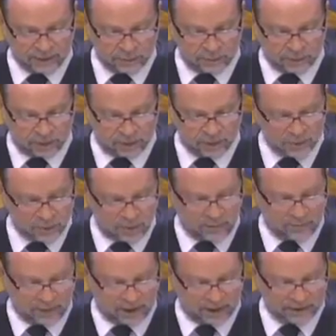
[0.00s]
as well as
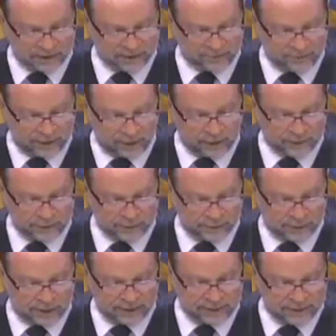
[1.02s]
what positive character
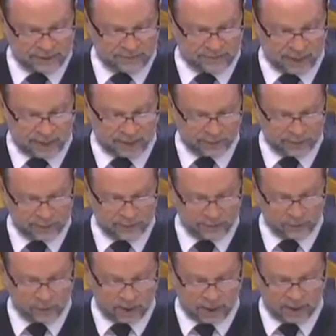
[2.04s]
traits they
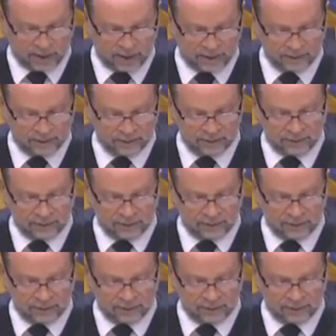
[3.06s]
value and why.